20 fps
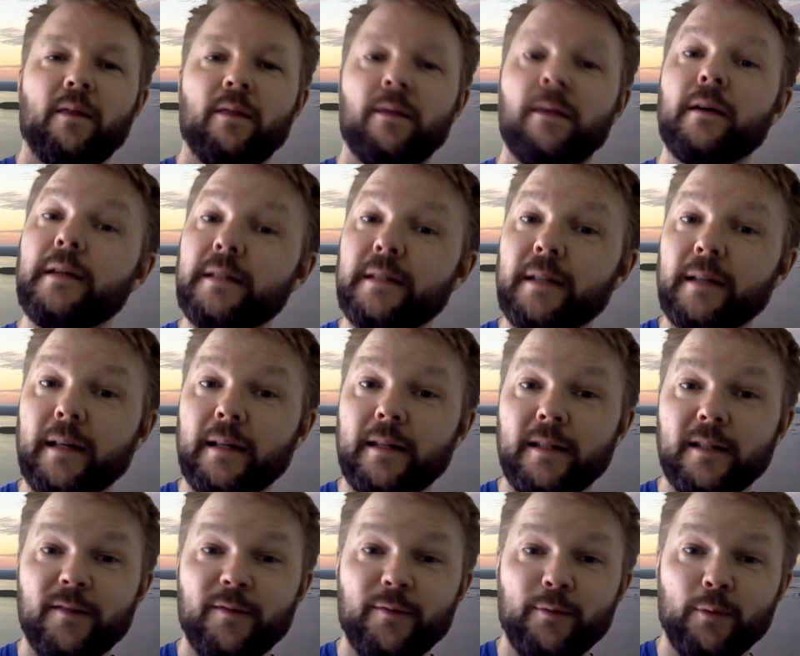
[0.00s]
The internet
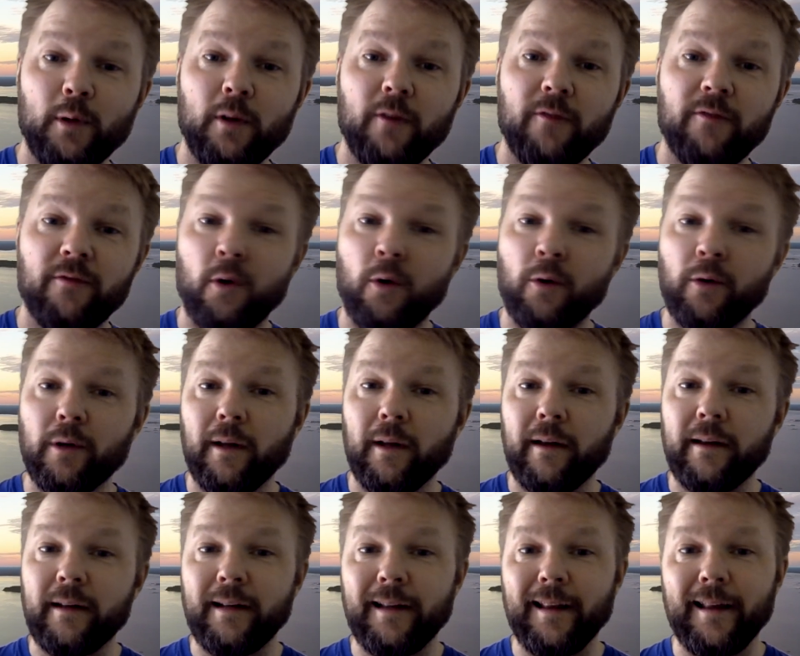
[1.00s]
is full of
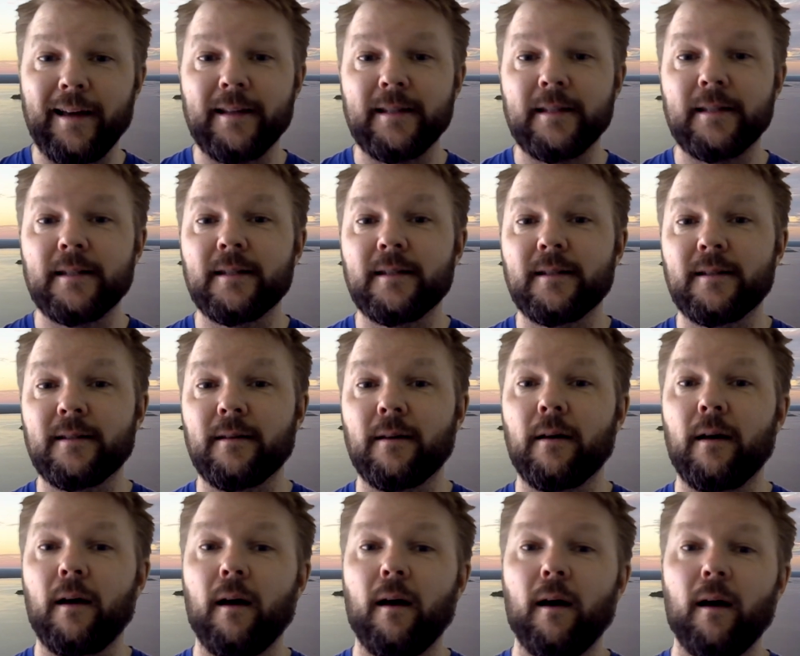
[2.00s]
online classes
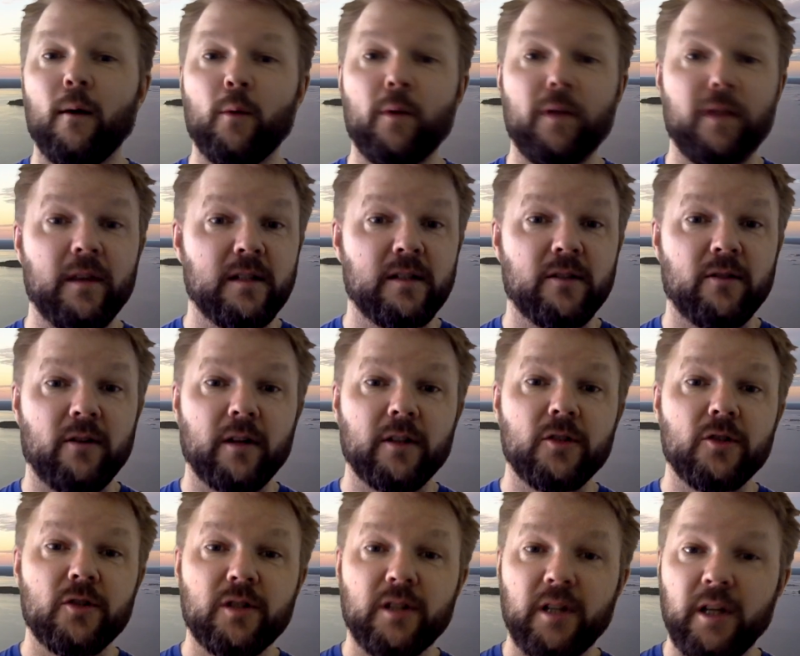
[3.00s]
with
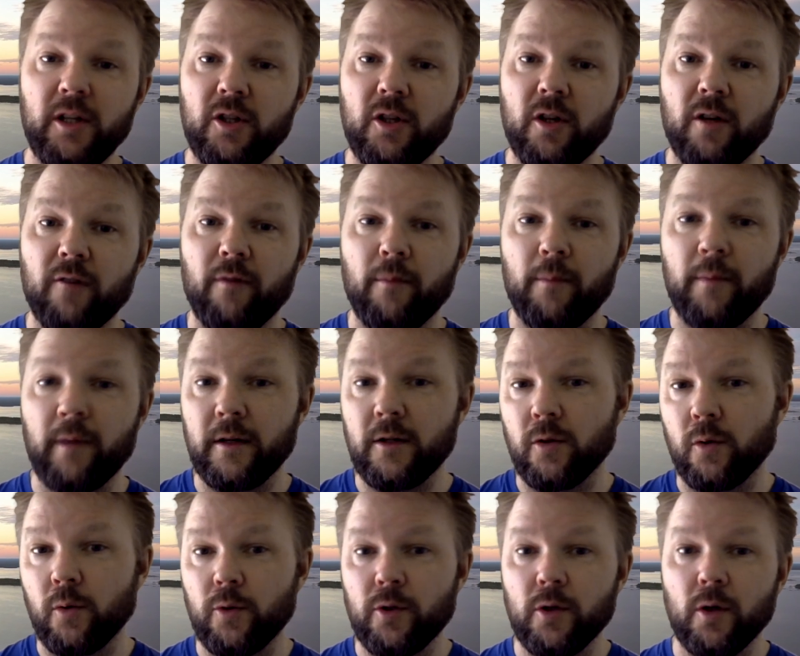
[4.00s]
instructors teaching from their
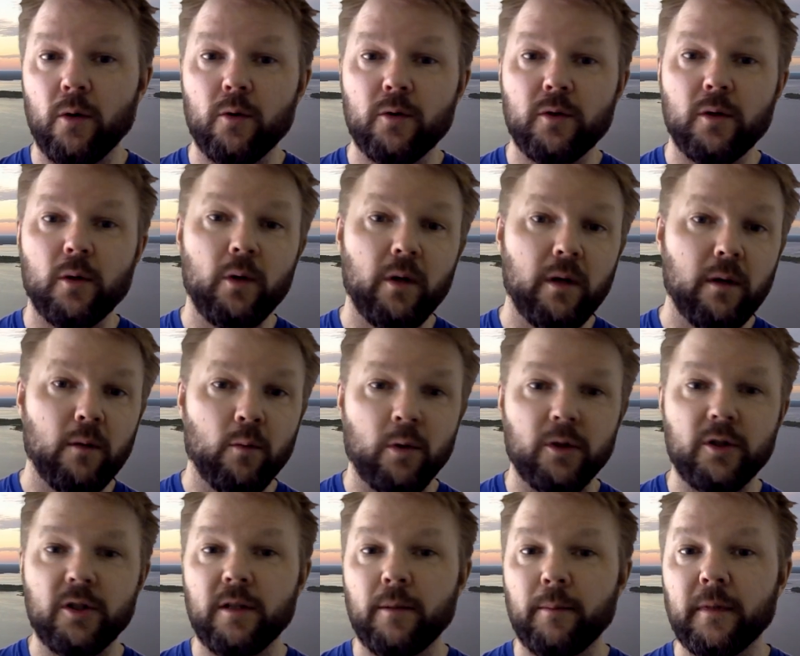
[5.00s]
dojo, so you can
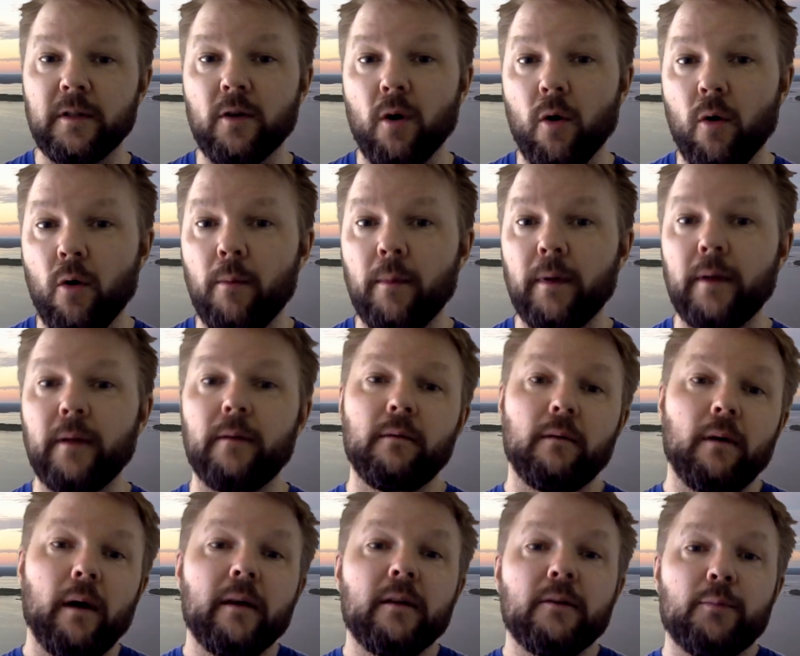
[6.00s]
watch them at home
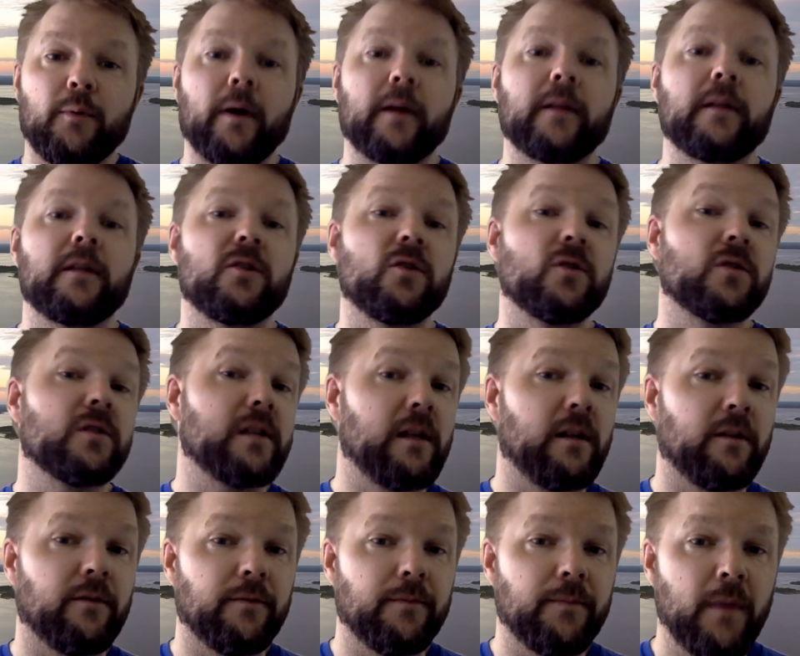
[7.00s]
and practice
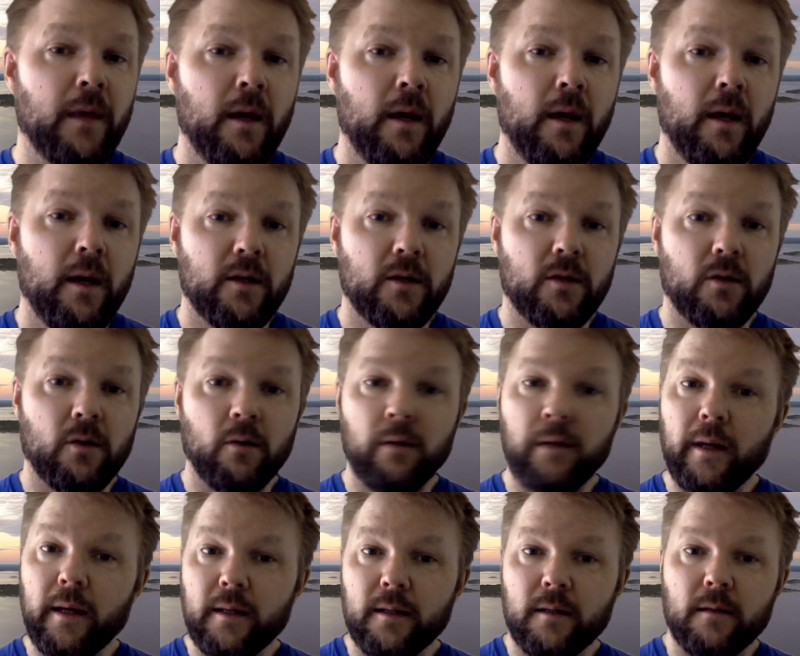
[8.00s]
yourself. So
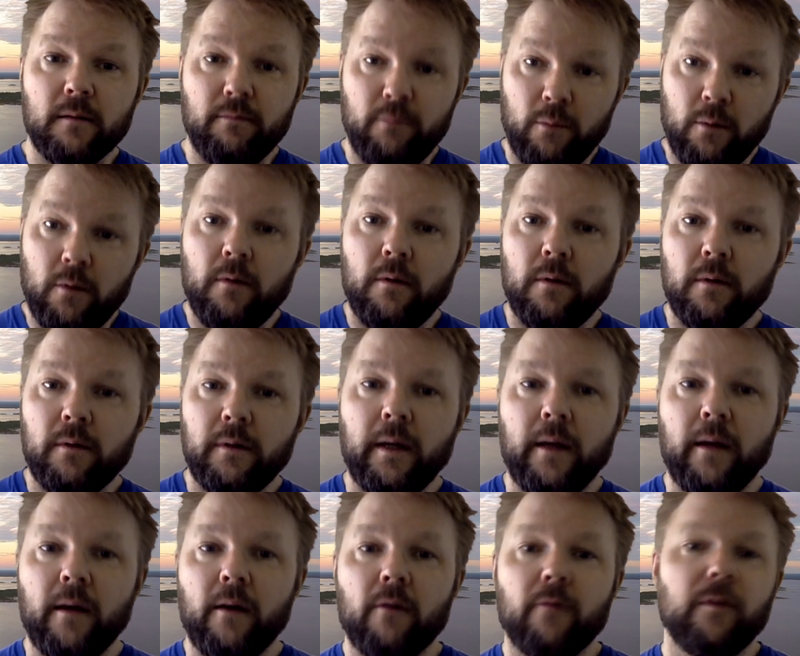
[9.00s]
yes, you can take
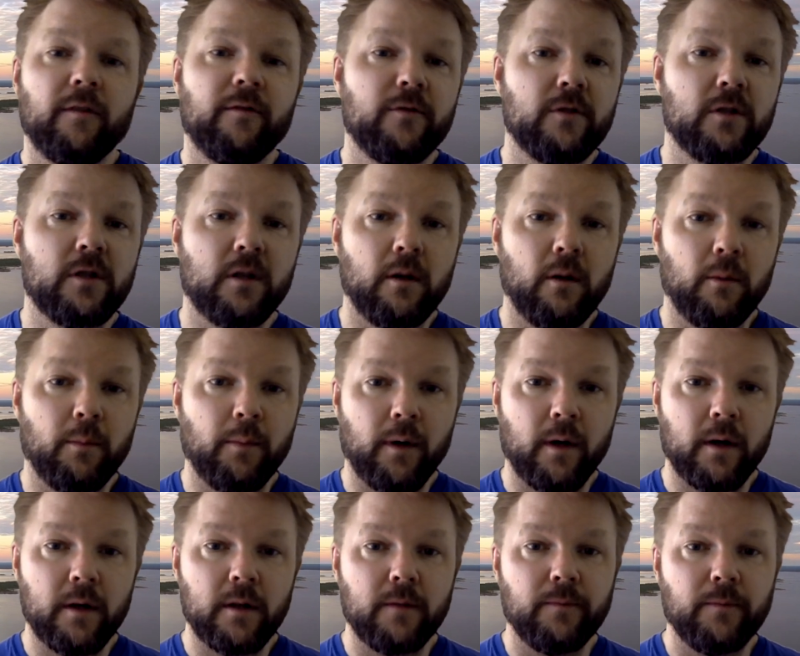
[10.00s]
care of the physical
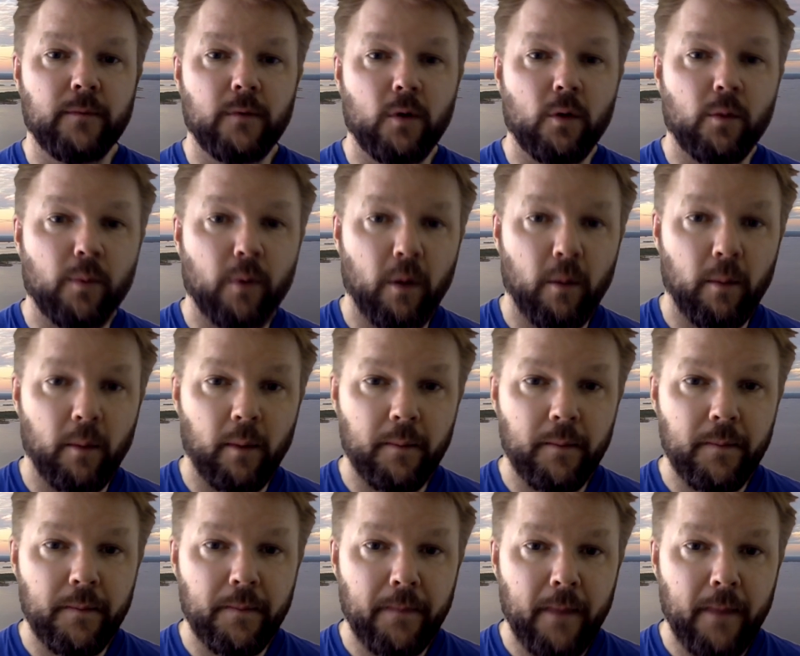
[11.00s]
part, no problem.